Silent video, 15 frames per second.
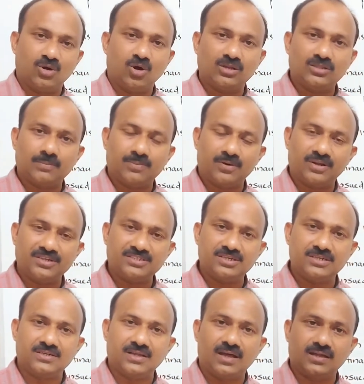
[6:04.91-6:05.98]
or the
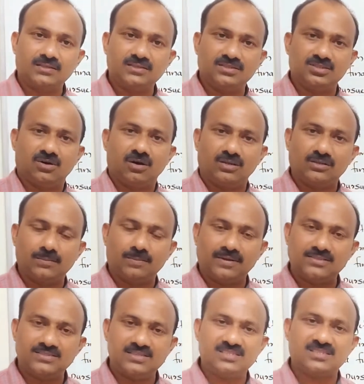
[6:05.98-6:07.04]
production target, or the
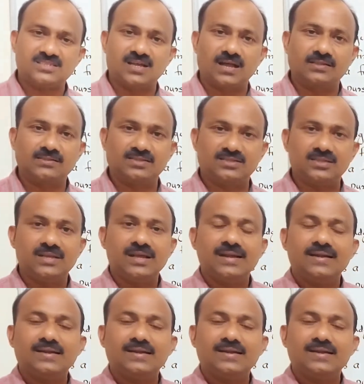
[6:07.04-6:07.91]
purchase target?